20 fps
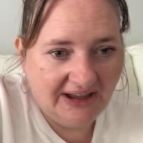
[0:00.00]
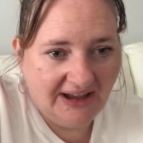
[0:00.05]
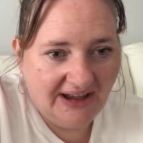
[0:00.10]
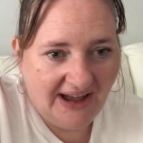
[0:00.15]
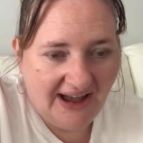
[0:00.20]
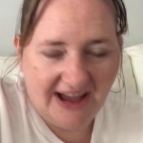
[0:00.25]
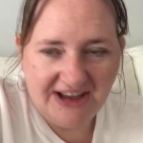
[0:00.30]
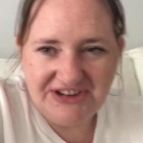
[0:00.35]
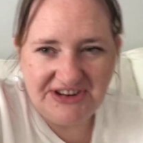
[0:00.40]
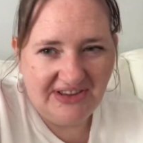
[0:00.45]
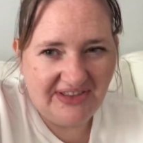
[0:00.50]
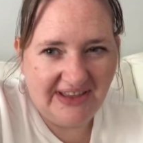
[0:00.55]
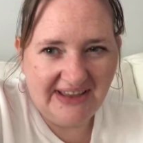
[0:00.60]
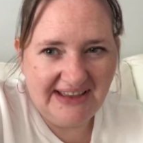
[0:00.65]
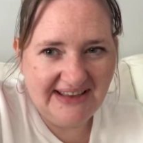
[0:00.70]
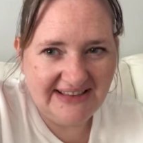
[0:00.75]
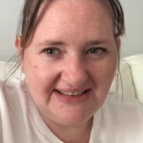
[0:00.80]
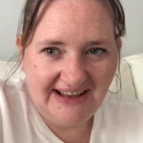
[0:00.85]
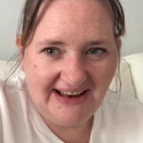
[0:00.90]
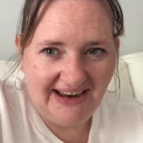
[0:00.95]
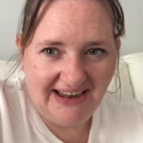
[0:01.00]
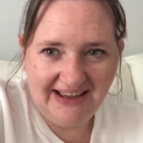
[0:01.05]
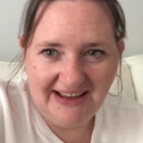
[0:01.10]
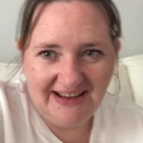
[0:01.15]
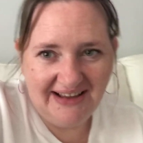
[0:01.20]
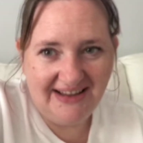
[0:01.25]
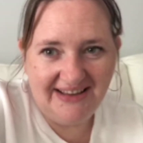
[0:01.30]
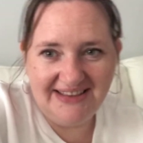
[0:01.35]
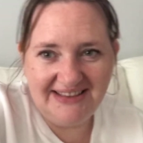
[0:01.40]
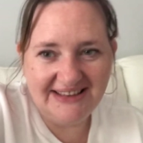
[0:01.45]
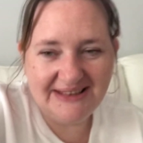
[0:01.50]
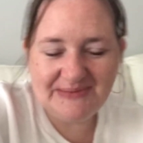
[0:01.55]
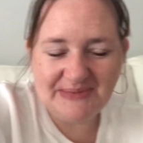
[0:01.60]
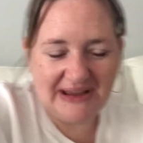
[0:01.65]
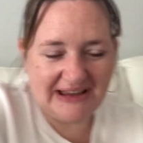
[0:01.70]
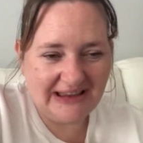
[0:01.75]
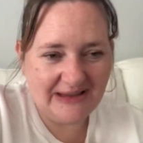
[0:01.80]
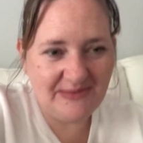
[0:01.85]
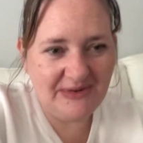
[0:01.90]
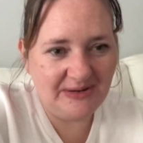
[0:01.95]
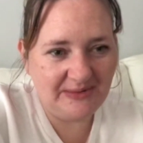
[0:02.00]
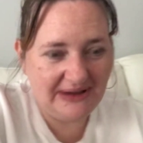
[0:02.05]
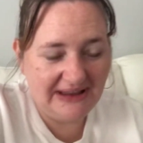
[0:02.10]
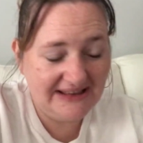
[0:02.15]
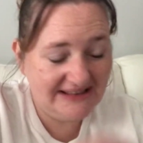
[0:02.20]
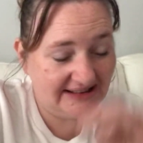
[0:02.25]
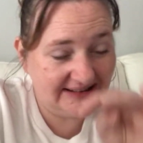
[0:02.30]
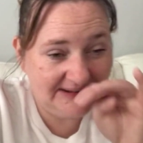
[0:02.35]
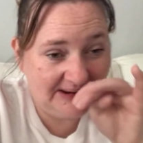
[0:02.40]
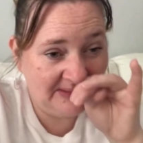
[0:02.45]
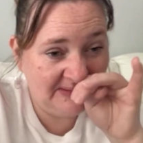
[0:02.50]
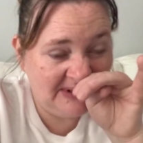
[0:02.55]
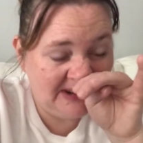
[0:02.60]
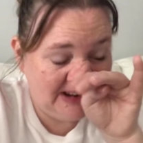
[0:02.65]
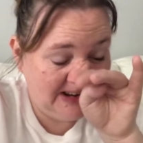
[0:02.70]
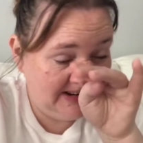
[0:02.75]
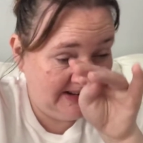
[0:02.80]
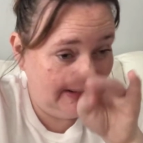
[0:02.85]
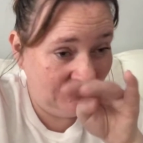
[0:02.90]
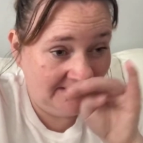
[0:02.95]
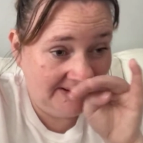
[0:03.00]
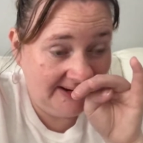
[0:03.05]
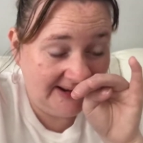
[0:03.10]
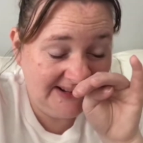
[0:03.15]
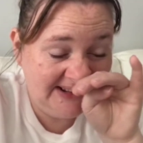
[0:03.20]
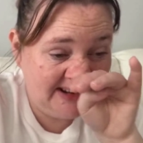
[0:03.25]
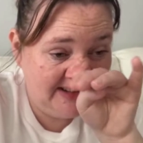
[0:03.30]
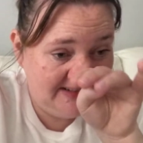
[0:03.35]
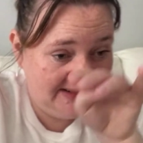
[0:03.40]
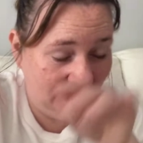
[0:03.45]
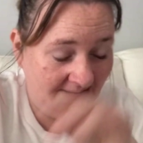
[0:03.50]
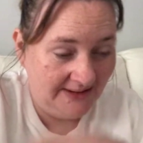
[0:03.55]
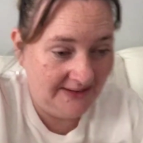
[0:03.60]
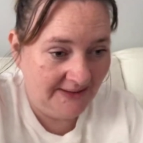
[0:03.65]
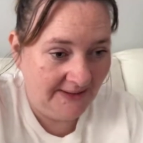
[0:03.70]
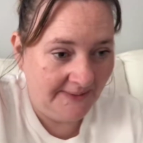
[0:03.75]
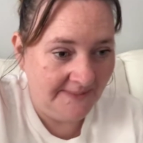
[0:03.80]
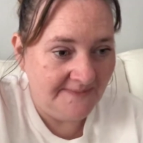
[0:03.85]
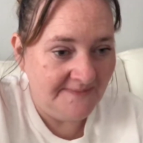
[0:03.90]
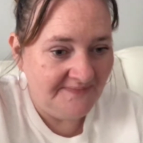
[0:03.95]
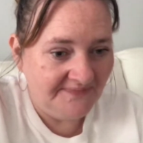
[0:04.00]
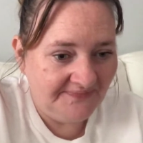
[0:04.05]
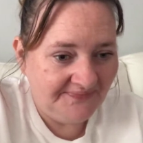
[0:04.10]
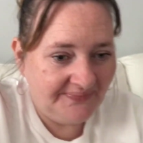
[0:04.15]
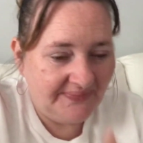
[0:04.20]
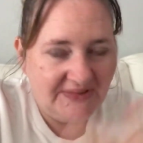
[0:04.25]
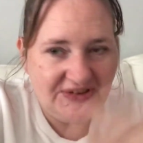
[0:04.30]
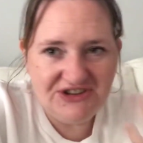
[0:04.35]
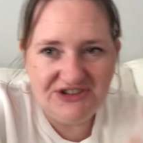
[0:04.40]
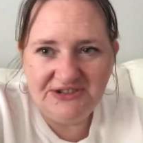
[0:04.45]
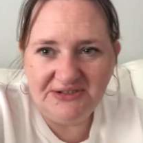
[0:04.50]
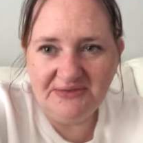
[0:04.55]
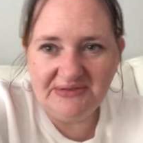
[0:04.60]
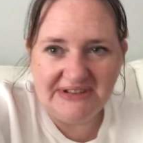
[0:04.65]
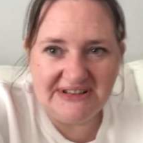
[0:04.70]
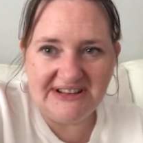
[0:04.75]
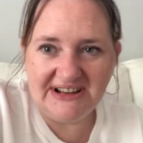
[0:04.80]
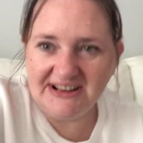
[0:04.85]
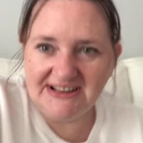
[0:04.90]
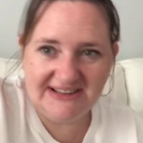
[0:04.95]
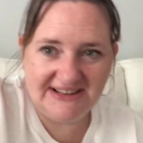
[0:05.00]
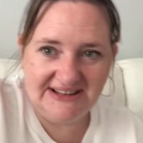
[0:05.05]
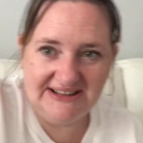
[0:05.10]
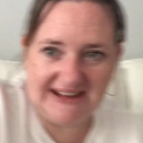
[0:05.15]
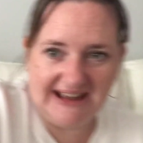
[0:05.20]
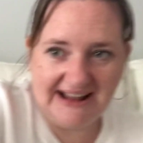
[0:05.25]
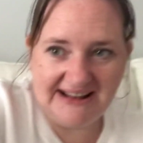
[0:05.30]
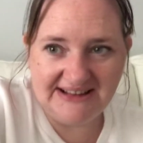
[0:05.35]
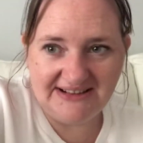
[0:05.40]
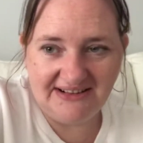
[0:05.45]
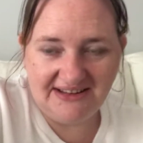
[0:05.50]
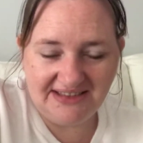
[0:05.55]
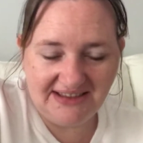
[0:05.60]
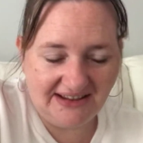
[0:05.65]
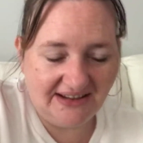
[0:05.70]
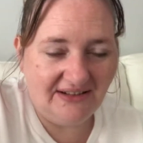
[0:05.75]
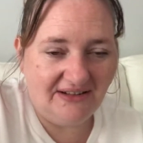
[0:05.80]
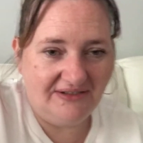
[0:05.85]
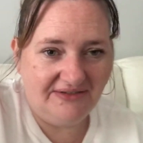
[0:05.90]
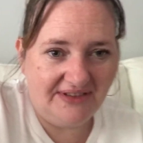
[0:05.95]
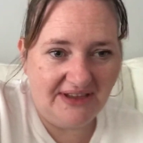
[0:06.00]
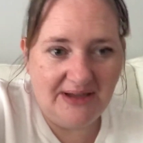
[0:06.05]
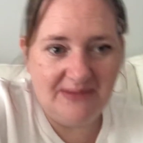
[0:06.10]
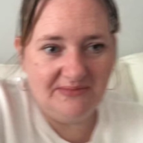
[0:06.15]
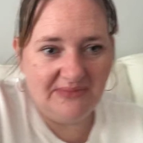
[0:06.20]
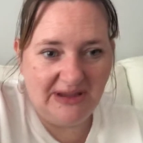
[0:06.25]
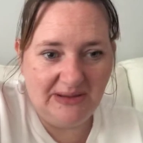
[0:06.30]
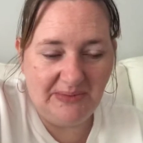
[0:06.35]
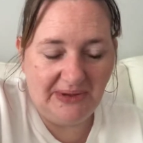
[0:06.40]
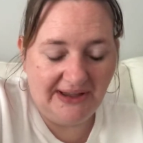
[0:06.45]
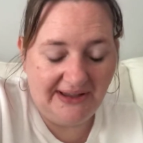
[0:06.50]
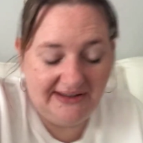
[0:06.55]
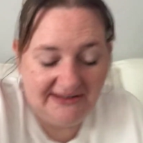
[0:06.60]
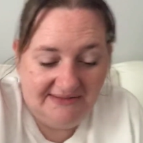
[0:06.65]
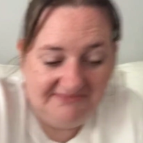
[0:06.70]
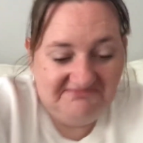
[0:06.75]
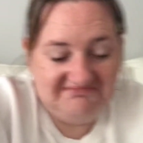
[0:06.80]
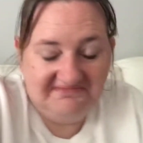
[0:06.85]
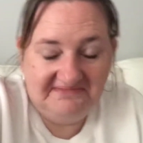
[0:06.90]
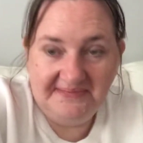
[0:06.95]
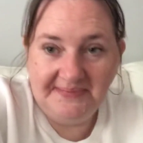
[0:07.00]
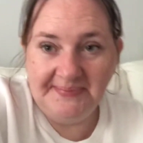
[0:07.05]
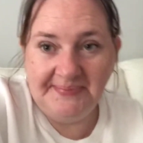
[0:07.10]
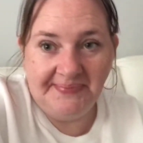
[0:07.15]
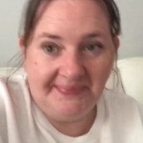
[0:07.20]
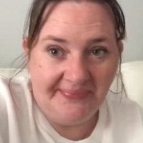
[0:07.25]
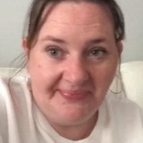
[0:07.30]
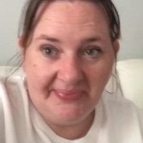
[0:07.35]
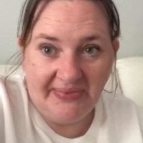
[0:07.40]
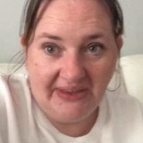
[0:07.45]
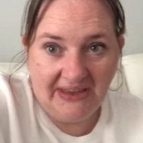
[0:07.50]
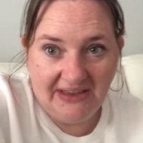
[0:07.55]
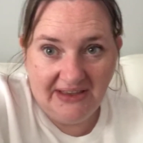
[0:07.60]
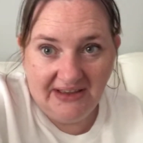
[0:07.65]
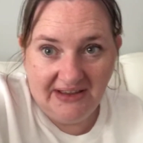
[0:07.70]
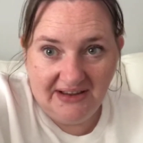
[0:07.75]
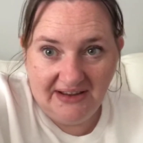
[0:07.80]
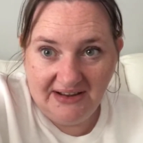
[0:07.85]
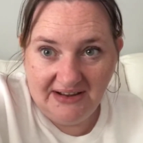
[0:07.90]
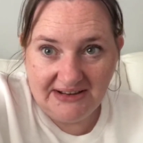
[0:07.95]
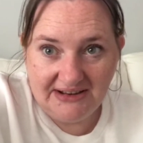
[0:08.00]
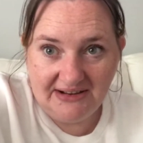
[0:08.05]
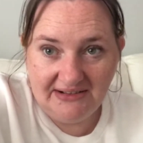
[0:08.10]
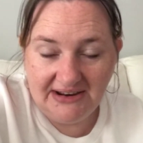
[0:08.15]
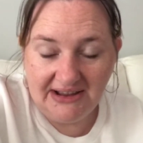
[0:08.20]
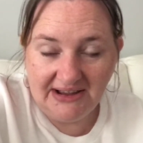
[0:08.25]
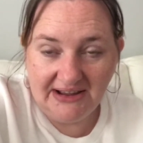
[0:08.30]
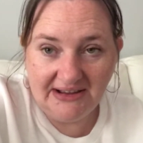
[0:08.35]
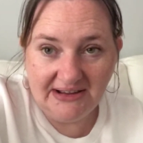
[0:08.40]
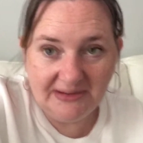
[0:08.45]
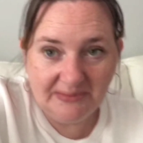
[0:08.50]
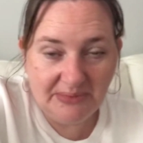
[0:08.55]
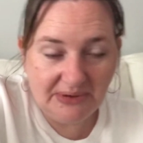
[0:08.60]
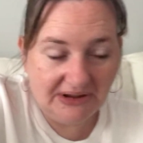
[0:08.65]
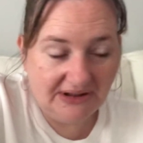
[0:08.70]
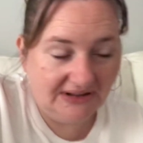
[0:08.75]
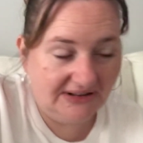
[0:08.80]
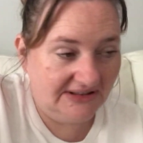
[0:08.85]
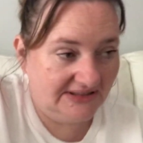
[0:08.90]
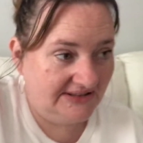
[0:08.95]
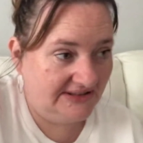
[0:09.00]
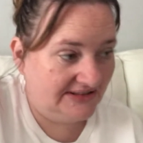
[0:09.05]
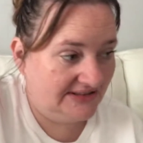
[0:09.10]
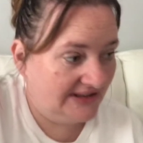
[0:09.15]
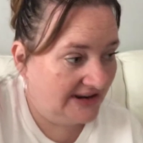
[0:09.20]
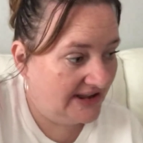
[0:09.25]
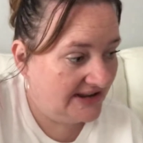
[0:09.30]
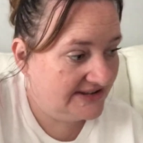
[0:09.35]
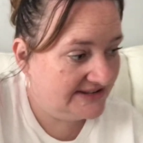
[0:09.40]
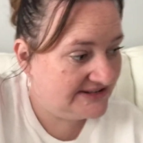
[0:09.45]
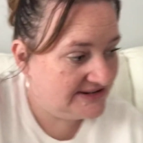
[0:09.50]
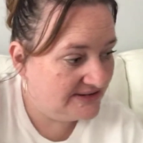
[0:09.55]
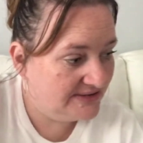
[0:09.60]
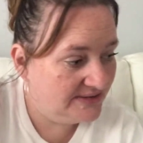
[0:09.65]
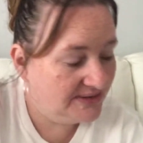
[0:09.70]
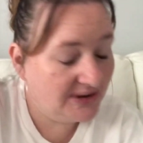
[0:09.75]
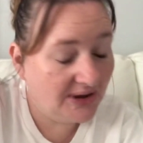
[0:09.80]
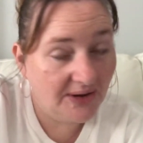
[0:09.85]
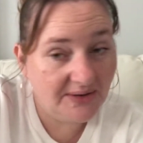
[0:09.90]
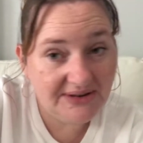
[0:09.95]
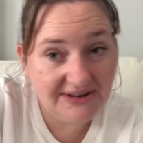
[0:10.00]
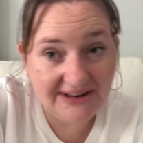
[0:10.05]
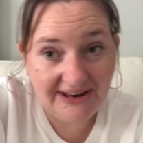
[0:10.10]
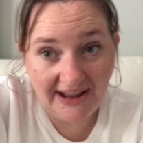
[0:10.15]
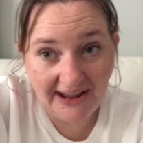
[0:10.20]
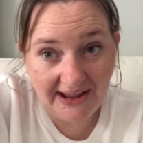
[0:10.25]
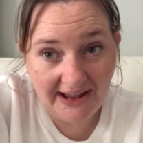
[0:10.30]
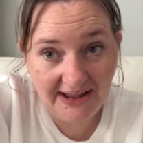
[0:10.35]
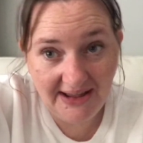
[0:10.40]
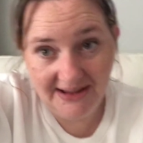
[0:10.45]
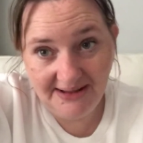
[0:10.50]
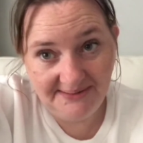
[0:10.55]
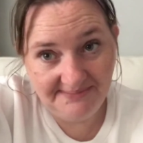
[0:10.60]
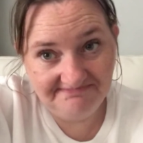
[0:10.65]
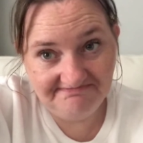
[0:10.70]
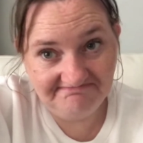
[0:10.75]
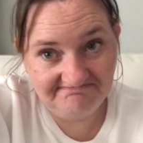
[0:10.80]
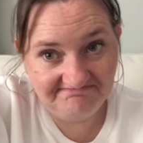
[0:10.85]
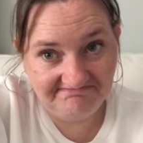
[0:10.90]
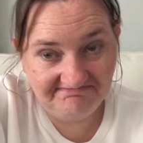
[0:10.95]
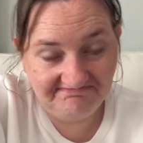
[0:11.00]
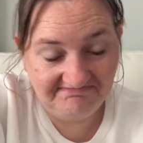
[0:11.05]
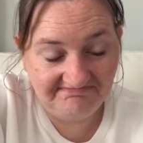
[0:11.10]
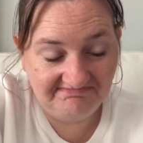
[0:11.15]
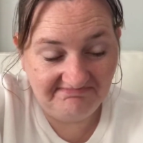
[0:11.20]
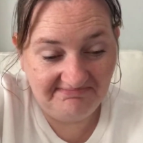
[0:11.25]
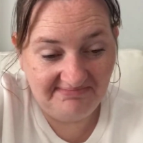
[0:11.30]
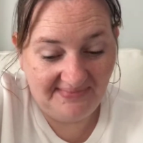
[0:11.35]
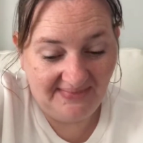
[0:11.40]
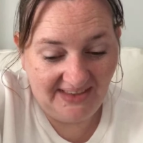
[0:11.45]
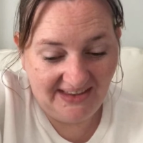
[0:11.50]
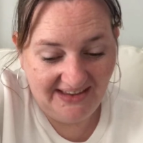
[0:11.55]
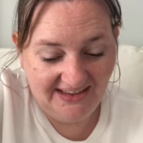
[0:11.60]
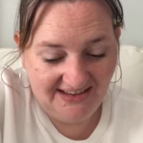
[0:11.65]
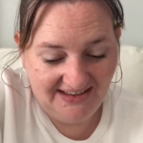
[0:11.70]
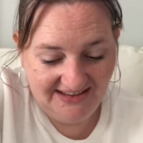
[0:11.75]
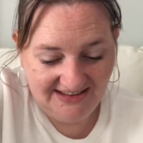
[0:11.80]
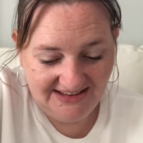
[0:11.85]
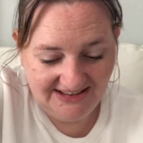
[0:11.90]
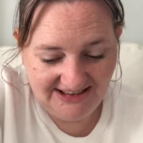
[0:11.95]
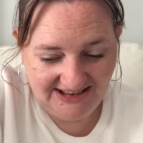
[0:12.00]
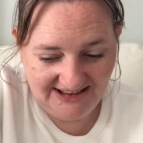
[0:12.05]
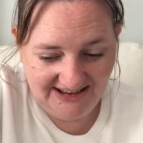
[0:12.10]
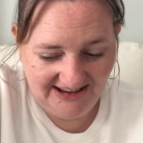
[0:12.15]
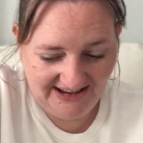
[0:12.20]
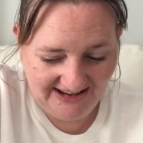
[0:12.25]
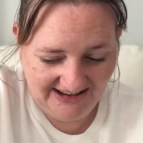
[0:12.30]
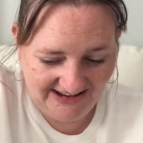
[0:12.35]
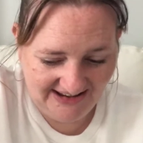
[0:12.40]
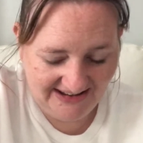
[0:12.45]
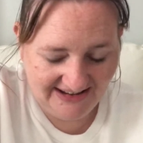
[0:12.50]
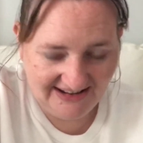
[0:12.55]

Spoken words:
I actually think it's the litter that's making me wheeze. I don't know. Just all the dust and dander, I think, off them, maybe. I don't know. But the last 2 go today. So, yeah.